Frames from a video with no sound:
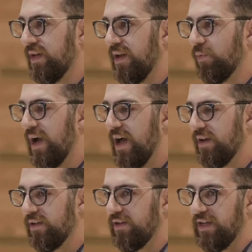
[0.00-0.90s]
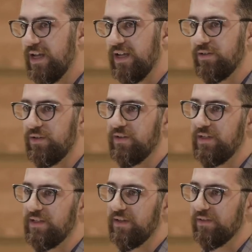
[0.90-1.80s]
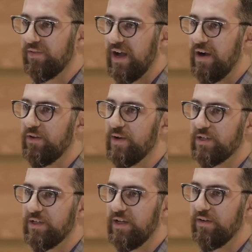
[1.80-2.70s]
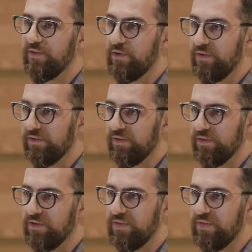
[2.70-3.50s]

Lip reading: And we're not going to get into the details of how do you actually interview users or